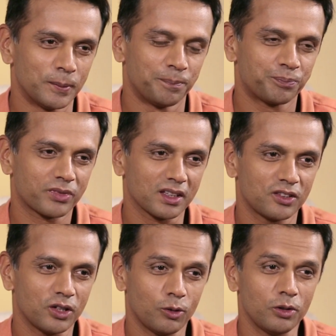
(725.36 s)
I always
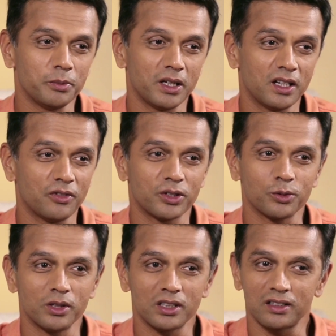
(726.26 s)
made an effort to work
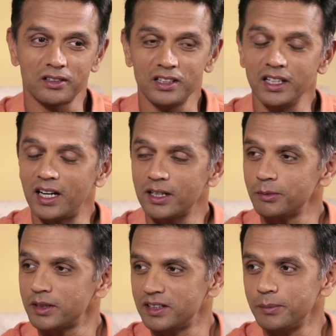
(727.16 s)
really hard on my slip
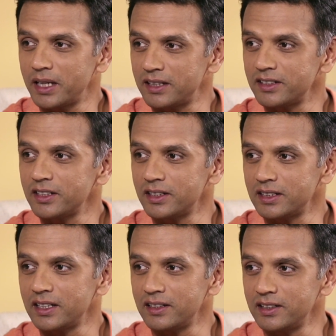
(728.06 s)
catching and
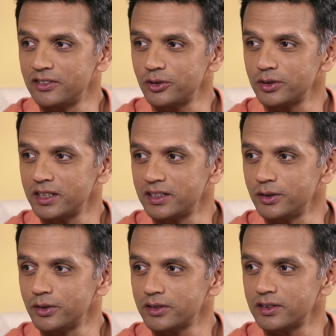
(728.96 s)
ensure that
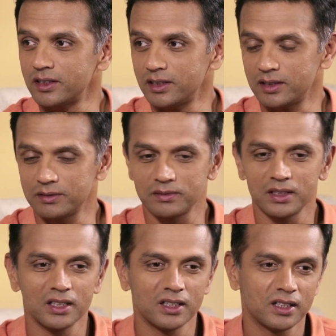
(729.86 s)

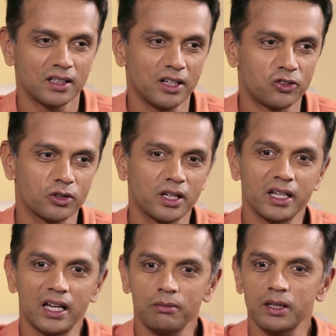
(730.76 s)
ensure that I gave
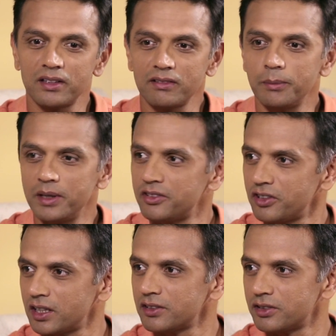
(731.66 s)
myself the best chance
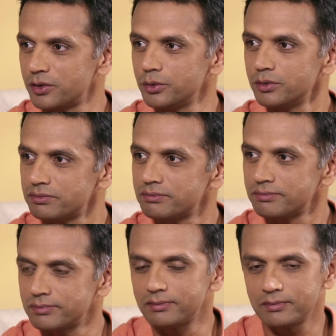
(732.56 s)
to
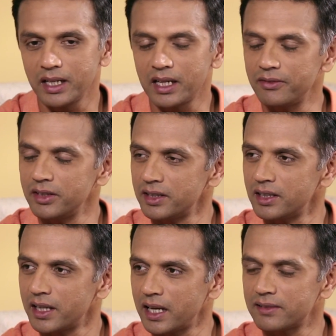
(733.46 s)
take every single catch that
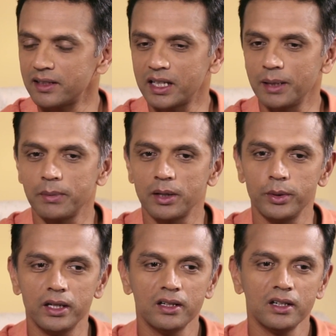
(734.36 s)
came my way.
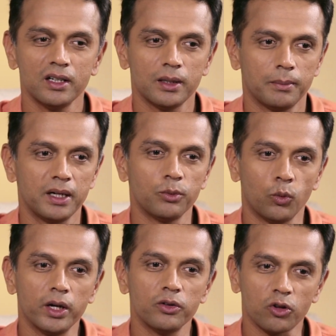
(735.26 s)
But it was
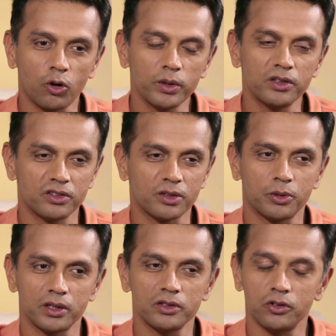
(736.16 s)
always disappointing to drop
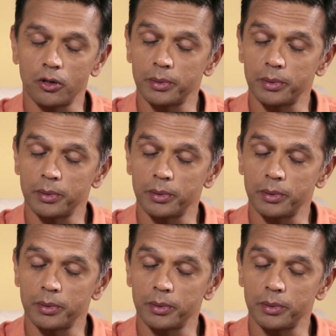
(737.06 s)
a catch.